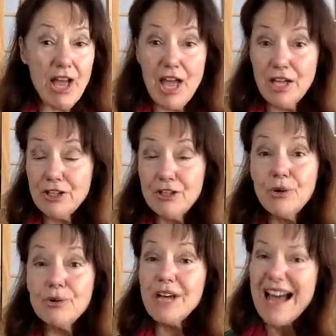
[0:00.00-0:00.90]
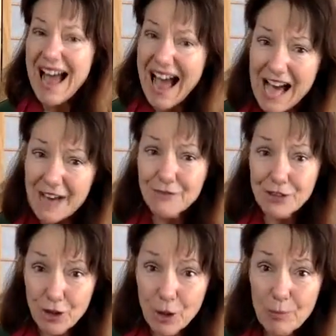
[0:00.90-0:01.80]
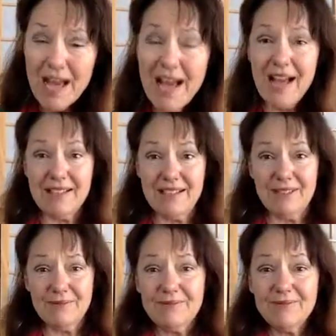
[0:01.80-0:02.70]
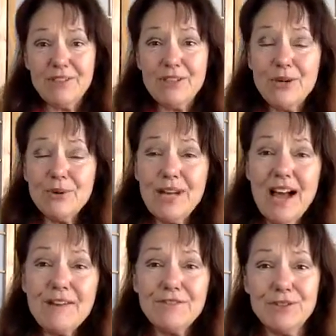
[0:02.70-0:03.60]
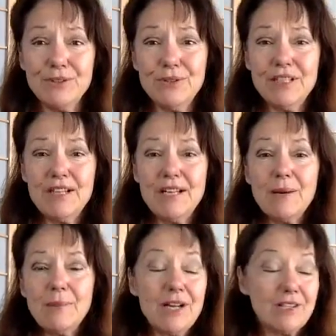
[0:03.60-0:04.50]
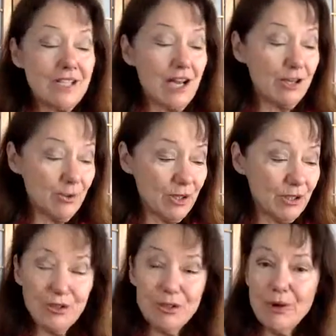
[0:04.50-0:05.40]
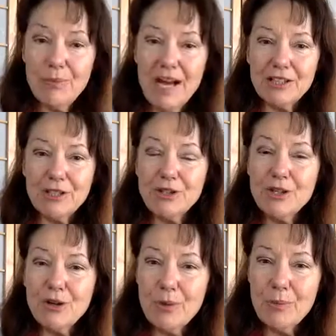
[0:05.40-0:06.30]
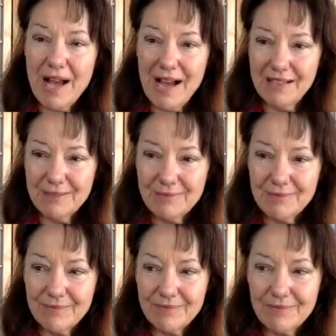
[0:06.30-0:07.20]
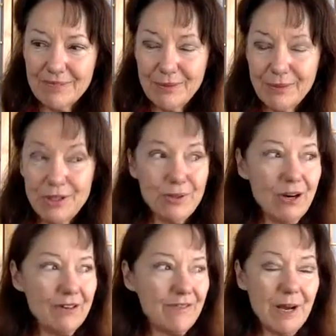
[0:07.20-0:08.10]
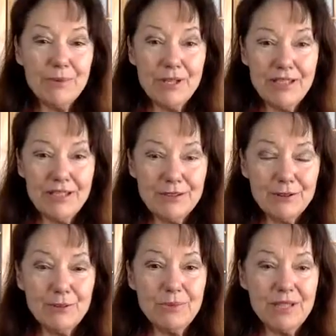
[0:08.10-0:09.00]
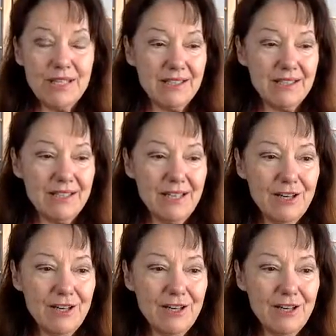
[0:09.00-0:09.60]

And you don't have to go back. You don't have to. But I'll tell you when you can go back. You can go back when you are vibrating and illuminating